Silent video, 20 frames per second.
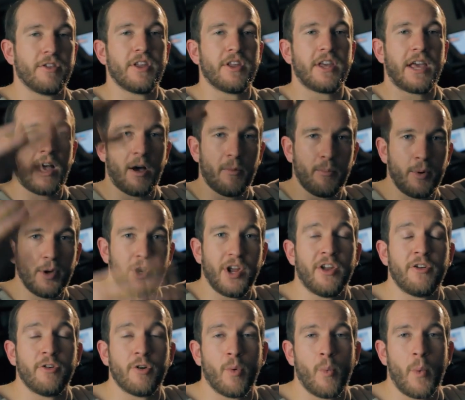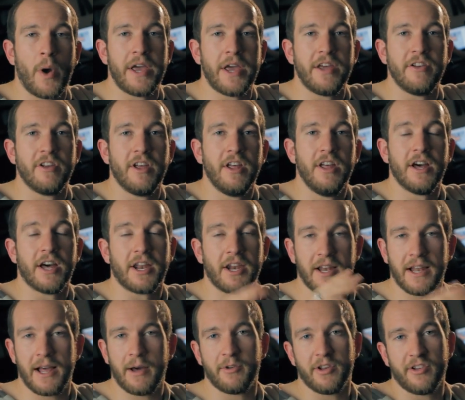the thing out, put it under weight, and
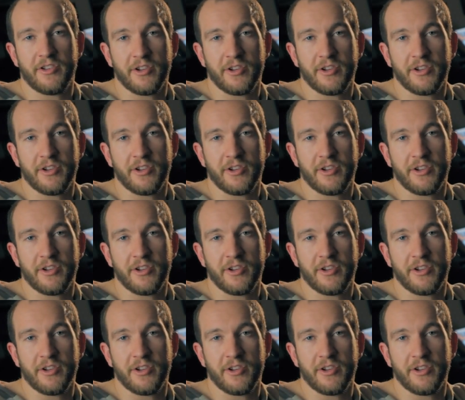allowed